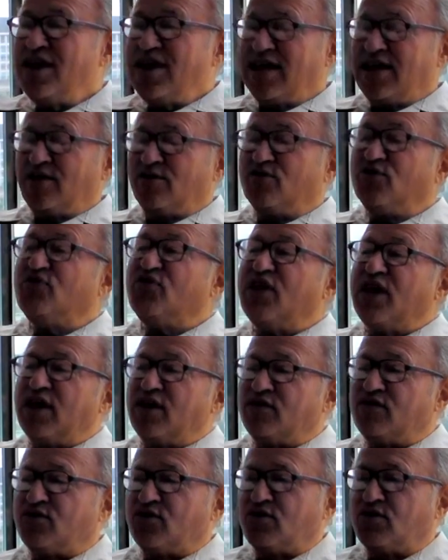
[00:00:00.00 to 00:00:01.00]
in
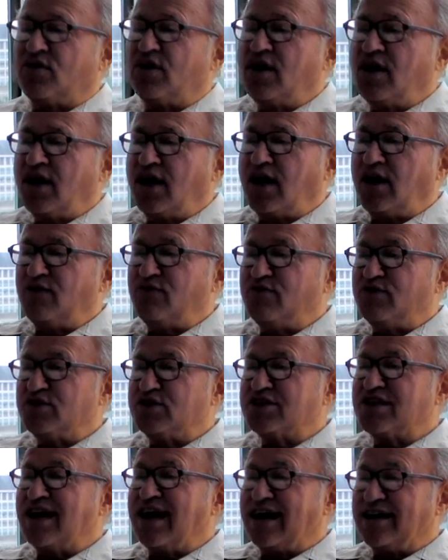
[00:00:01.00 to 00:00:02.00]
favor of the
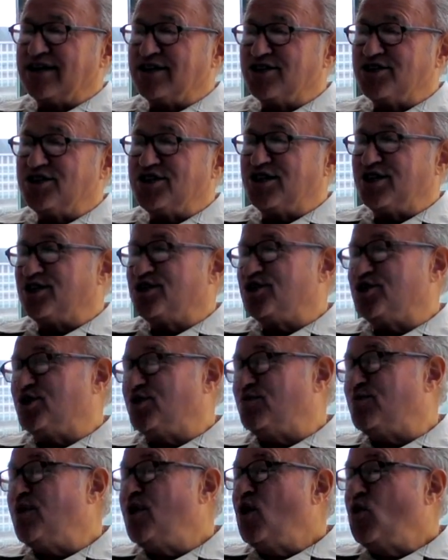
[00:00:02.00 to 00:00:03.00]
Scottish system,